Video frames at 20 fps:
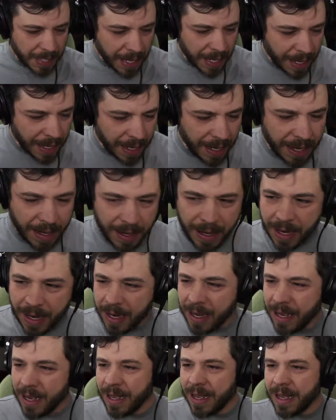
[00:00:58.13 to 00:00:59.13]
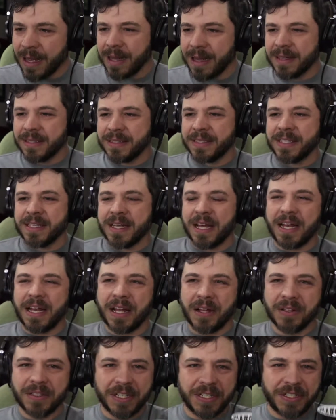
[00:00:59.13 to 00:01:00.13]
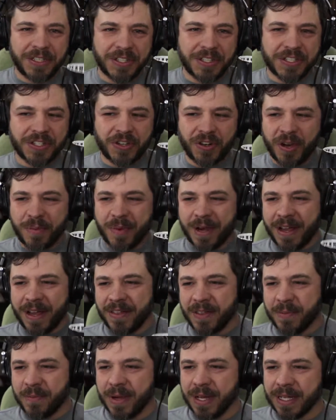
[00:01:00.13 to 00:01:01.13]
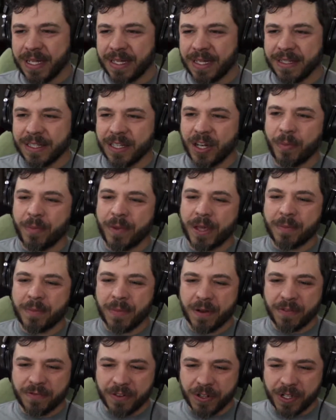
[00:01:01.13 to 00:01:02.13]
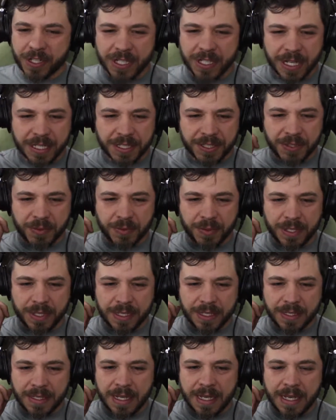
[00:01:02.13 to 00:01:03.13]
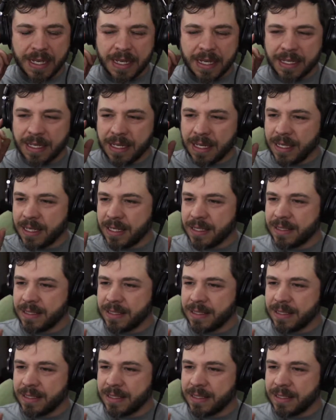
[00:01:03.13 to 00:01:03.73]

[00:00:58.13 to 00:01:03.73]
I and I'll tell you the story behind the mug in a little bit. But first, I just wanted to